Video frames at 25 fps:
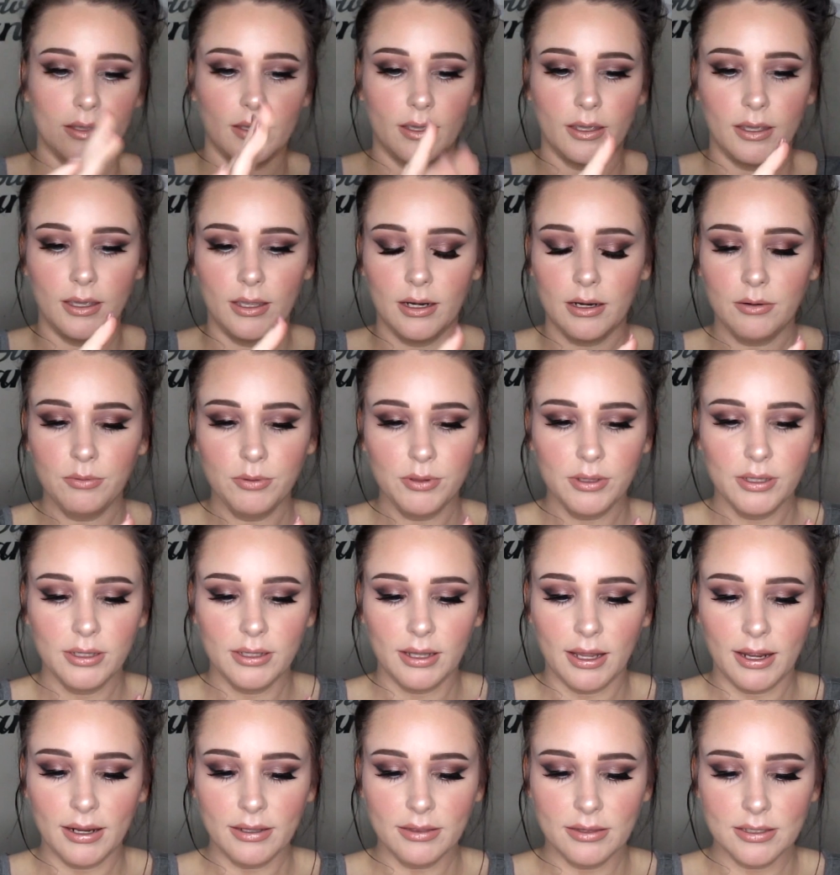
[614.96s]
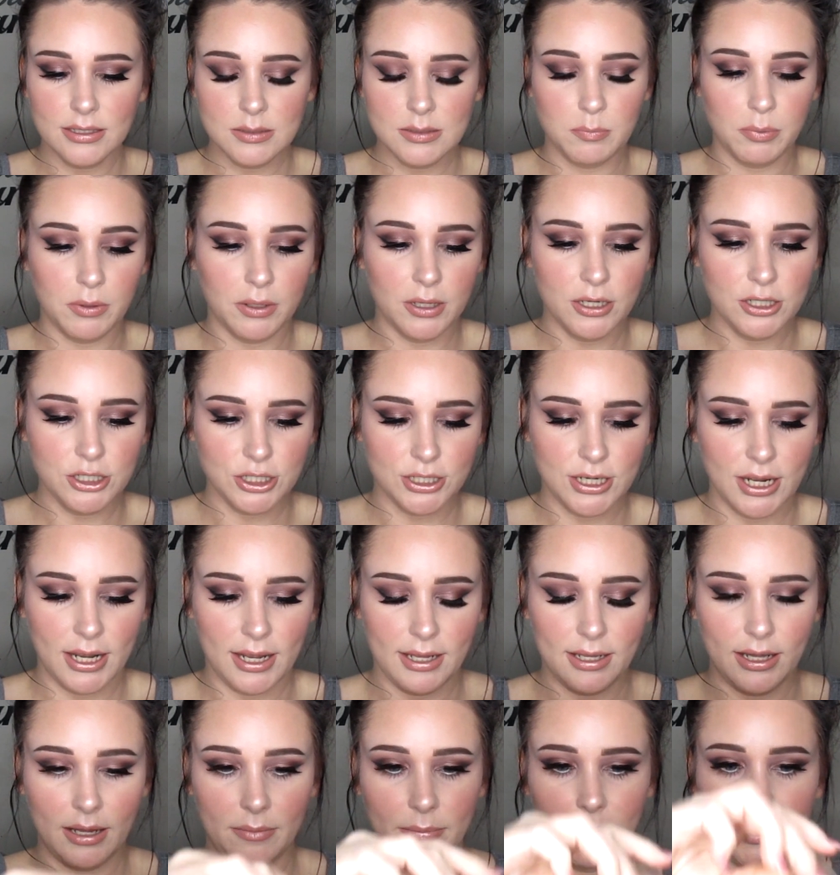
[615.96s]
And I really like this blush and
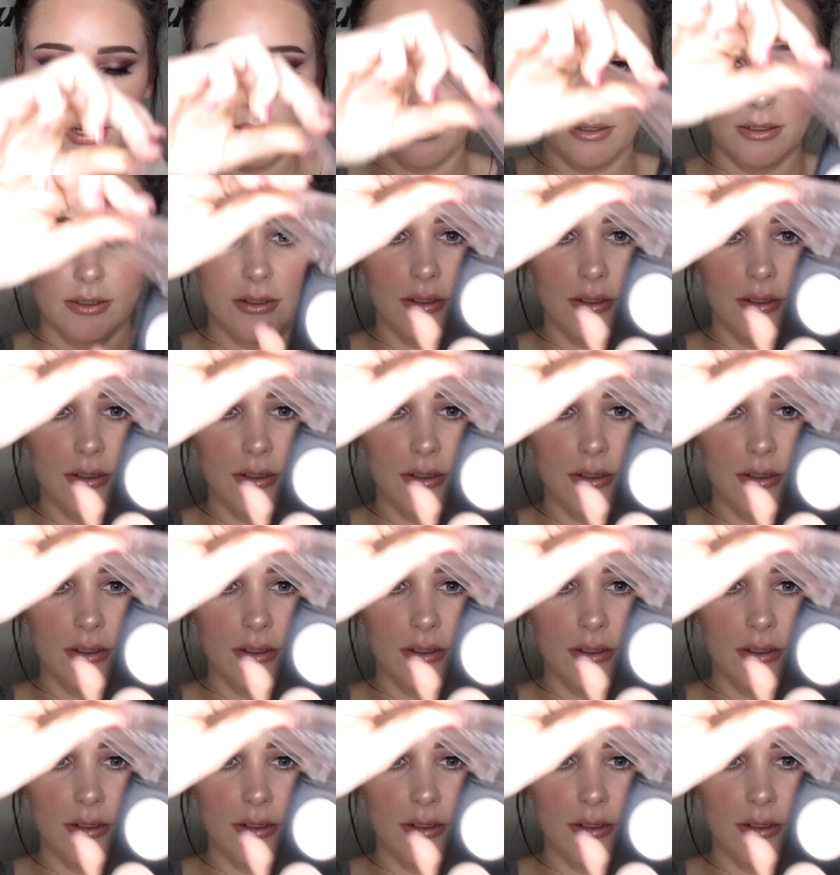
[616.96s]
highlight palette,